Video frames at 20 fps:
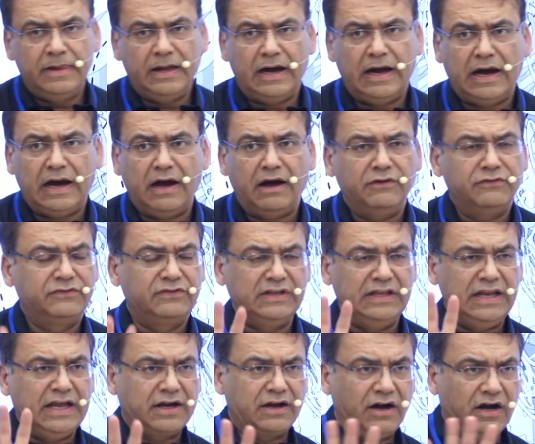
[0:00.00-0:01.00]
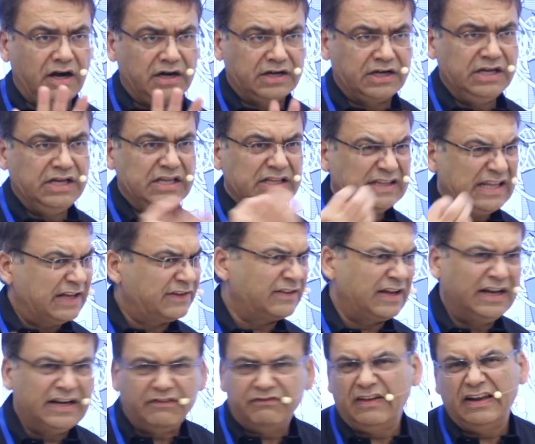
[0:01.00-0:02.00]
Celiac artery, that's
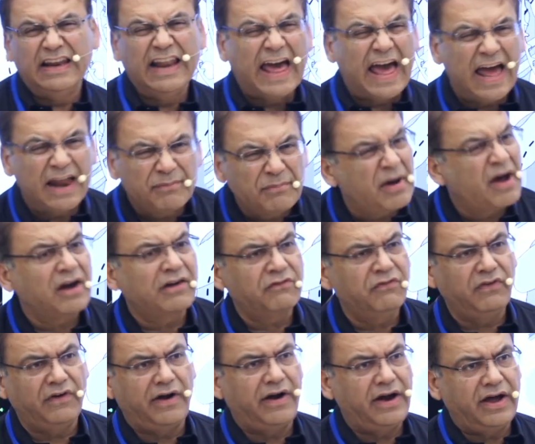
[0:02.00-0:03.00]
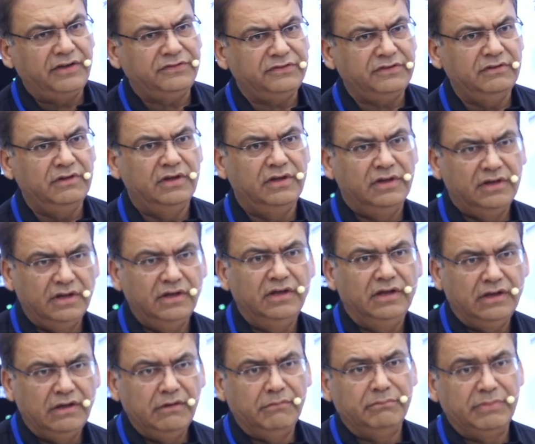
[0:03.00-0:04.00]
kind of a landmark for us
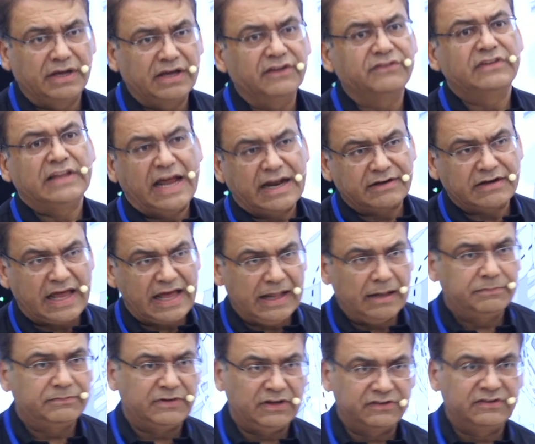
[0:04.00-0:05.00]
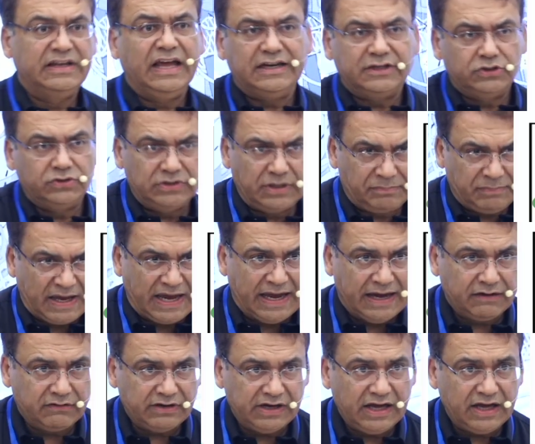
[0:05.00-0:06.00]
because that helps us get to the
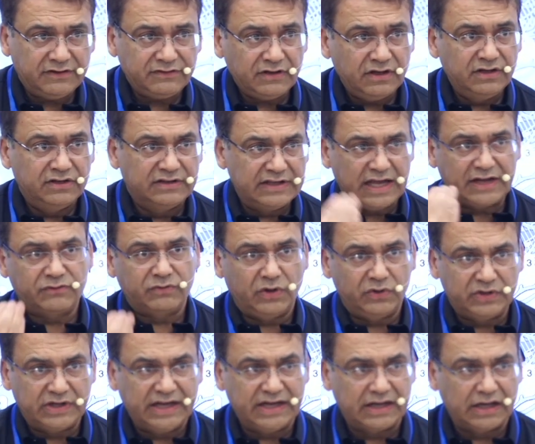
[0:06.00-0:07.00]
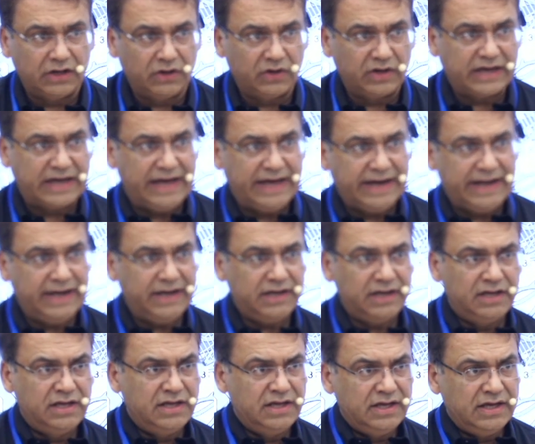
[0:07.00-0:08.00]
pancreas. That's why we take a look at it.